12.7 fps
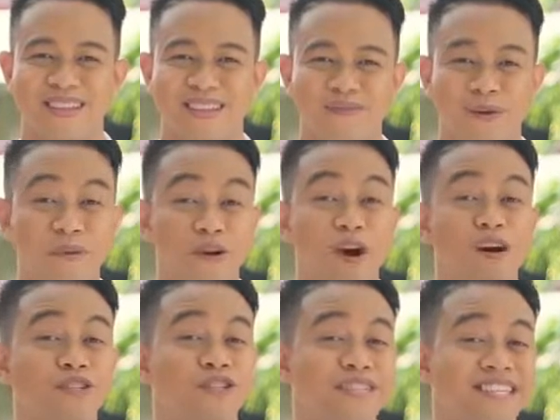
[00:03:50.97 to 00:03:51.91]
It will be
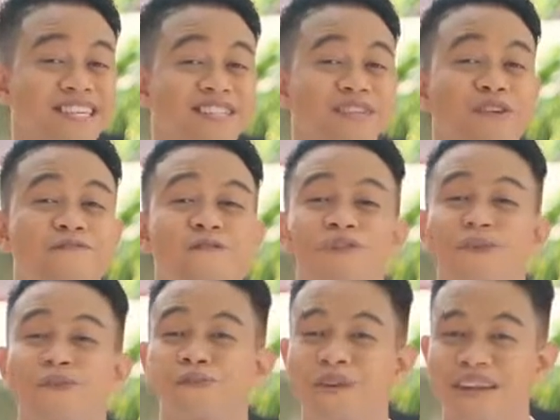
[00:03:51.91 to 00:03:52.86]
also easier for
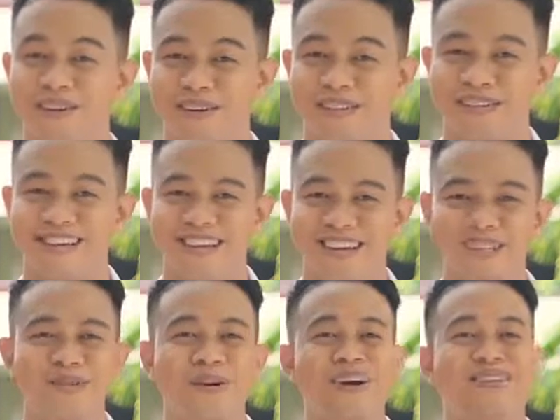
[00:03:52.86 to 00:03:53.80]
your readers
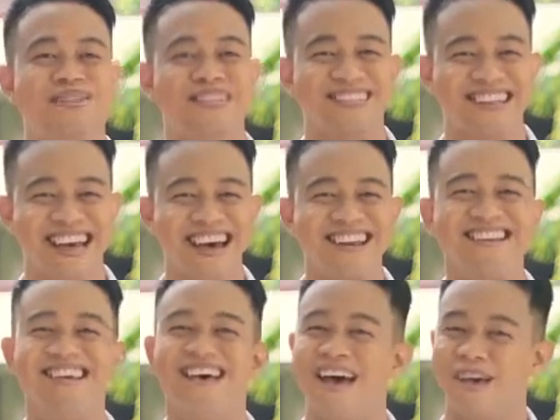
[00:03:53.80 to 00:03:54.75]
to
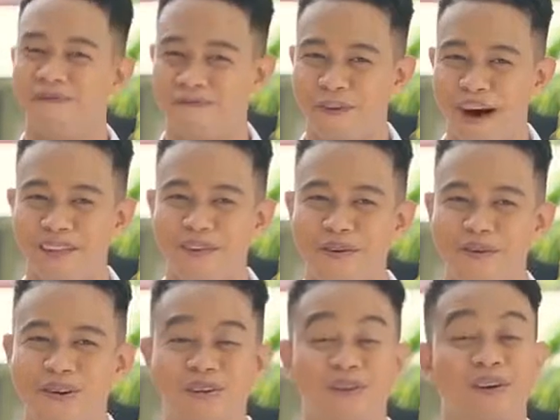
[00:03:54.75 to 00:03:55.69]
understand and
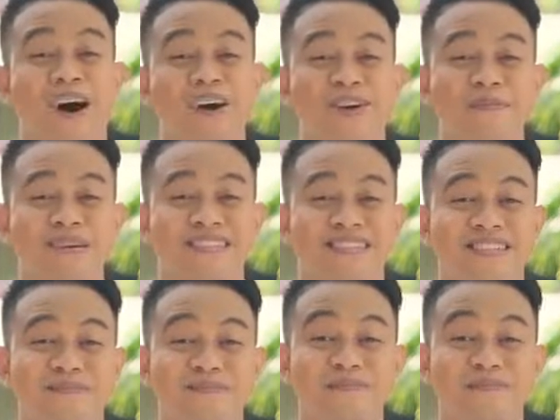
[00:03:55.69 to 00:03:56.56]
follow your argument.